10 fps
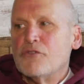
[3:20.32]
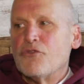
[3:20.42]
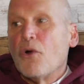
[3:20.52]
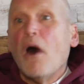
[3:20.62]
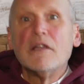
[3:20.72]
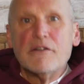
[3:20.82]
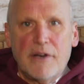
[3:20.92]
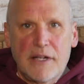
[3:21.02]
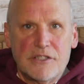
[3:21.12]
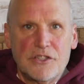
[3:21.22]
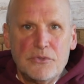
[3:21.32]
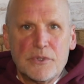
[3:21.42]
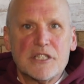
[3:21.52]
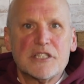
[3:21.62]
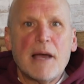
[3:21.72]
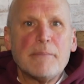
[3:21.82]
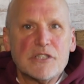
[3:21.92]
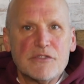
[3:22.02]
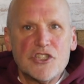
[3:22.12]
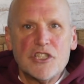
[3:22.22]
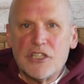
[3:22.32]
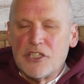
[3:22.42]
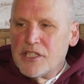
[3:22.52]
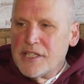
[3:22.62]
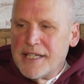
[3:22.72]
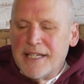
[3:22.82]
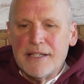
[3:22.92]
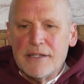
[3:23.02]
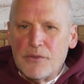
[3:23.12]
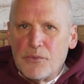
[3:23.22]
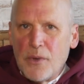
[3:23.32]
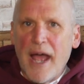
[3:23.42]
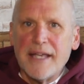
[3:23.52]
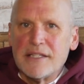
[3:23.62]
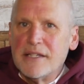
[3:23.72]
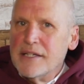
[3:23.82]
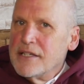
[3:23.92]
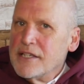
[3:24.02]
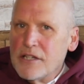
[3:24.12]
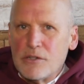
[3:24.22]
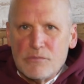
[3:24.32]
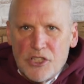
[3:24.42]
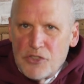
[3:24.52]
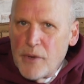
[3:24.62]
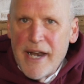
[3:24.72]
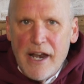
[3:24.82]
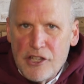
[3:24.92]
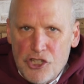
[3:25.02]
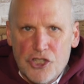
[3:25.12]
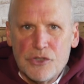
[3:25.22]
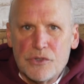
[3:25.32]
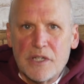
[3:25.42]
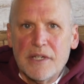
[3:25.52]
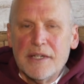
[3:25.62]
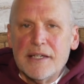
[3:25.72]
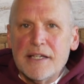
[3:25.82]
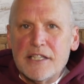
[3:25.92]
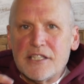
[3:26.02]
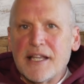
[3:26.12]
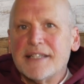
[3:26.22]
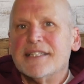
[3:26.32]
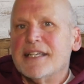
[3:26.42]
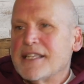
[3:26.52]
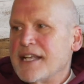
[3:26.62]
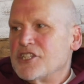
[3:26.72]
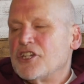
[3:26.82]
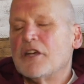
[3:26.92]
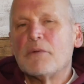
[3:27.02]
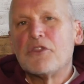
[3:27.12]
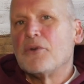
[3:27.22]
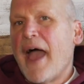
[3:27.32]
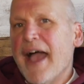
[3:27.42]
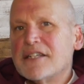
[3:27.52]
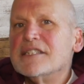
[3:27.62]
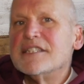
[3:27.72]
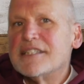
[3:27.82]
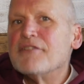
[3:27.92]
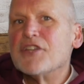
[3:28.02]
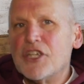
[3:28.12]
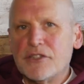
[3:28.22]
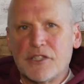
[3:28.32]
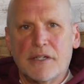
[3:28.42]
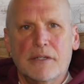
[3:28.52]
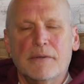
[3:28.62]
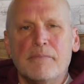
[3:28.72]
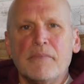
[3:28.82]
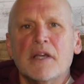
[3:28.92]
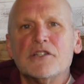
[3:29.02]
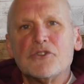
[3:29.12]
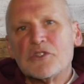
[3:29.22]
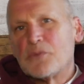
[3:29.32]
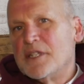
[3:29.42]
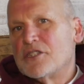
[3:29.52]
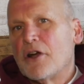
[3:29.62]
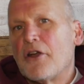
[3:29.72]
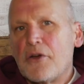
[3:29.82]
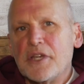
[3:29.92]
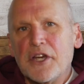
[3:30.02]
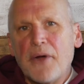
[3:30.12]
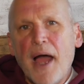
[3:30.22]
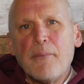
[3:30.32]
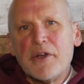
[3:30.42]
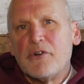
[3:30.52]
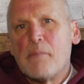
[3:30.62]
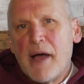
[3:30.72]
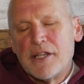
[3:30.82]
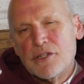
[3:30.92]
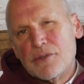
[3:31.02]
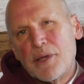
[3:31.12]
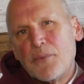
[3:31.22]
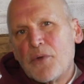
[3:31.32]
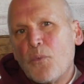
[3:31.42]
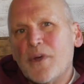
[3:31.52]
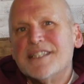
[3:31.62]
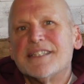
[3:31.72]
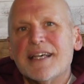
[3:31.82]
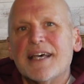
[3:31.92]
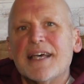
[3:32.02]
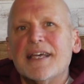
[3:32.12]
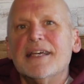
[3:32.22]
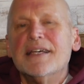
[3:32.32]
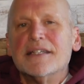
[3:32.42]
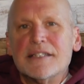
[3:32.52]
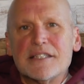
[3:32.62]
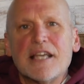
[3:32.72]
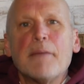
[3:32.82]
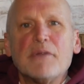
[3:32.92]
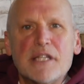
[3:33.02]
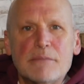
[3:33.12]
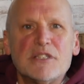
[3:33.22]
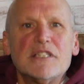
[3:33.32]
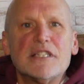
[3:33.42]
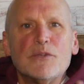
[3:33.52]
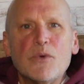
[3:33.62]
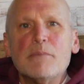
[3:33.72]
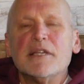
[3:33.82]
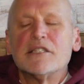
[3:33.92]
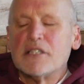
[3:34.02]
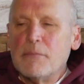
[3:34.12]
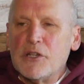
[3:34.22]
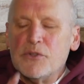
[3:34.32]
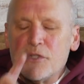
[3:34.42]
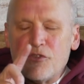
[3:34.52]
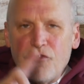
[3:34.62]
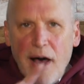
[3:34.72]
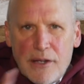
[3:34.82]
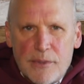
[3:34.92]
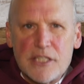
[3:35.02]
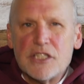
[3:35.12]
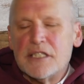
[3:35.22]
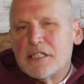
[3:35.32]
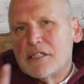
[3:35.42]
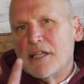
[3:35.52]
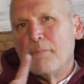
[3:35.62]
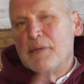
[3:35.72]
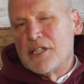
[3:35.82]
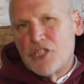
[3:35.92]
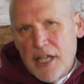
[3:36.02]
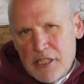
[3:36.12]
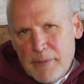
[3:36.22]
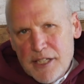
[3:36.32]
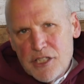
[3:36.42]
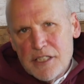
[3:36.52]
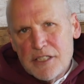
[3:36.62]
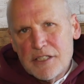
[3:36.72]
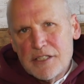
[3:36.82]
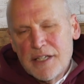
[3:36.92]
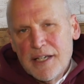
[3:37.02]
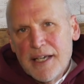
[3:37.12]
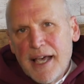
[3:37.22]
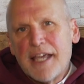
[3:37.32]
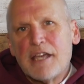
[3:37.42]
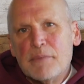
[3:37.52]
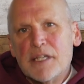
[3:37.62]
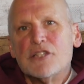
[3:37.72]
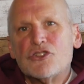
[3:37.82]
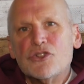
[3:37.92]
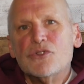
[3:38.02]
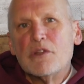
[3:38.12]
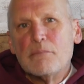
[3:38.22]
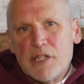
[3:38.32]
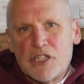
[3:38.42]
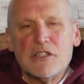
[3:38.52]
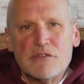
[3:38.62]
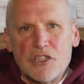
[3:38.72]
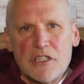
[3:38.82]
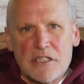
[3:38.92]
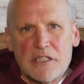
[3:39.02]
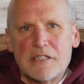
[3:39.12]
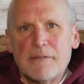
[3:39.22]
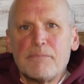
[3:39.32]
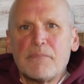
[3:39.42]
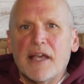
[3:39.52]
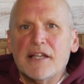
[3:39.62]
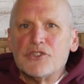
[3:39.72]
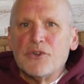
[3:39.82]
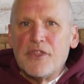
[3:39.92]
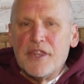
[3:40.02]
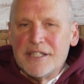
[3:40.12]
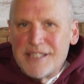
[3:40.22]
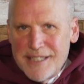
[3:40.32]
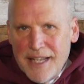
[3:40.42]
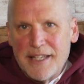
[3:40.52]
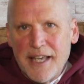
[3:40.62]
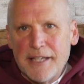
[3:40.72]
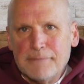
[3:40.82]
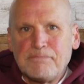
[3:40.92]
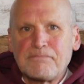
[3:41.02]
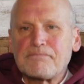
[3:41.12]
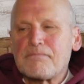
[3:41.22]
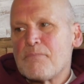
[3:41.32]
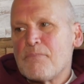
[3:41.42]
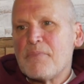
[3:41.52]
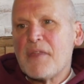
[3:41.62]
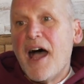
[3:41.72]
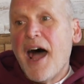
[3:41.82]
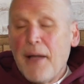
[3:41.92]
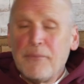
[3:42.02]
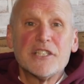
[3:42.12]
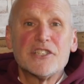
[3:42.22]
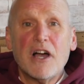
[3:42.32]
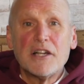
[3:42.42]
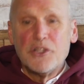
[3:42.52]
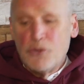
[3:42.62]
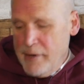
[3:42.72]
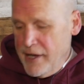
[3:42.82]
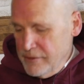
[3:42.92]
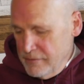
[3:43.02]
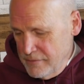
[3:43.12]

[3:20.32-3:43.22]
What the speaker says: for all of us who are disciples of Jesus to get right, you know, just right out of the chute, it's an idea that I shared with you actually 7 years ago. So as we start our year, I want to remind you that when we say disciple at MCC, we mean someone who is following Jesus and being changed by Jesus and committed to the mission of Jesus. And so this Sunday, I want to talk to you about